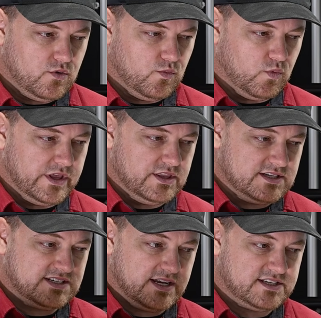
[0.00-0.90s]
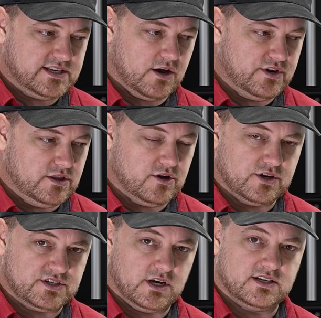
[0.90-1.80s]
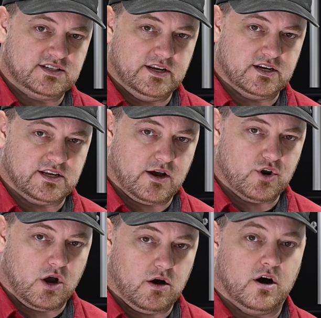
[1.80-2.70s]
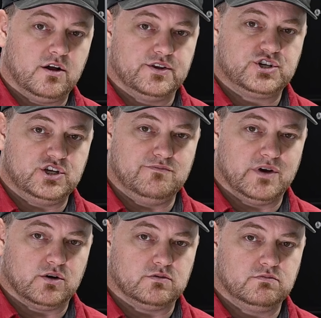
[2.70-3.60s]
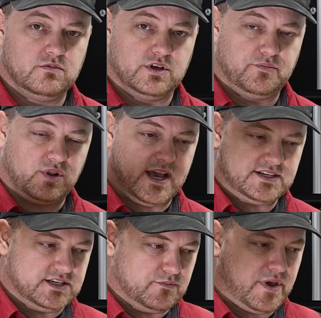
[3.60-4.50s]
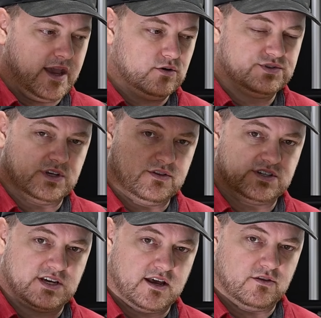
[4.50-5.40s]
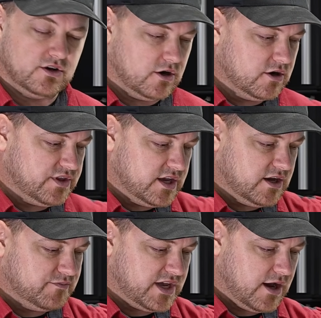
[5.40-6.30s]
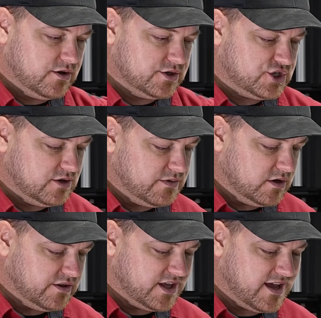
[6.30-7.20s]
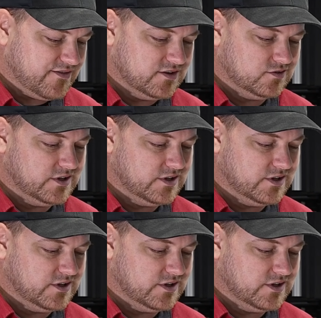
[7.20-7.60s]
When this sets down in there, it's not sitting down on the sheet metal. The plastic panels on the side of the car, they come down to the sheet metal, and they have a little